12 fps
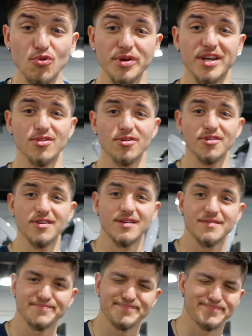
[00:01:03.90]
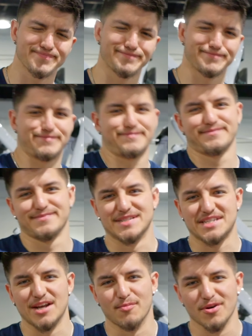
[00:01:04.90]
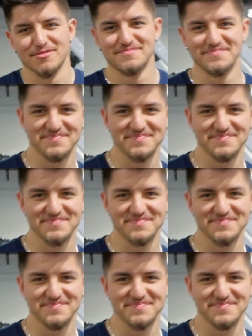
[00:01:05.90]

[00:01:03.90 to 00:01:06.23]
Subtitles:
see what we can learn. Let's get it, bro.